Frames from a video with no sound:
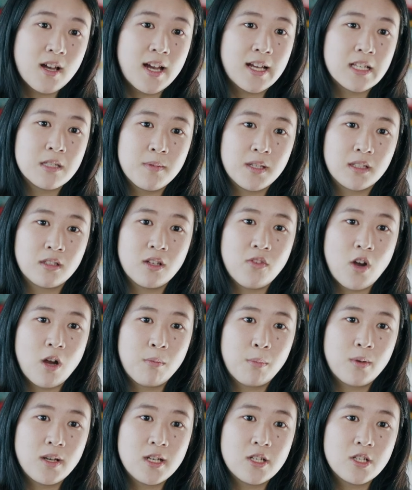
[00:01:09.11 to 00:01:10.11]
aspect of
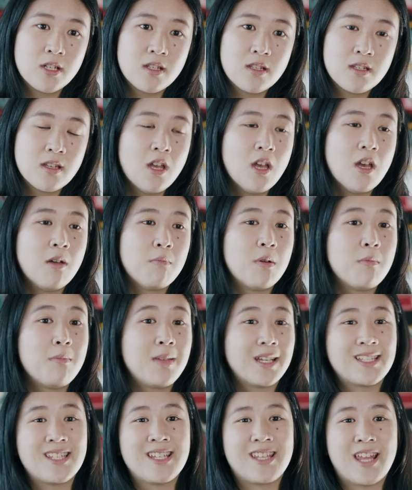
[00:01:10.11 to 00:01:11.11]
operations, but
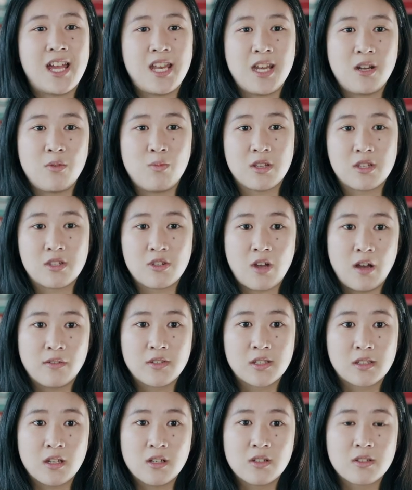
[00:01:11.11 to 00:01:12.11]
mixing that in with soft
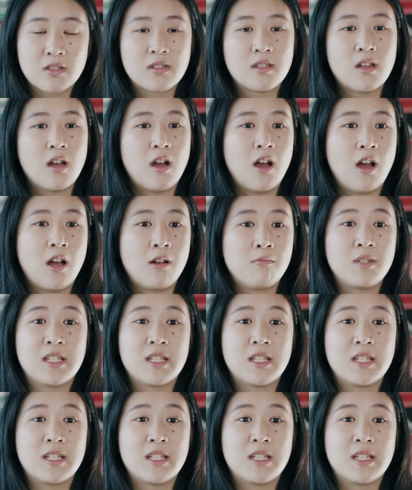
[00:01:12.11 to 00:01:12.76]
skills um,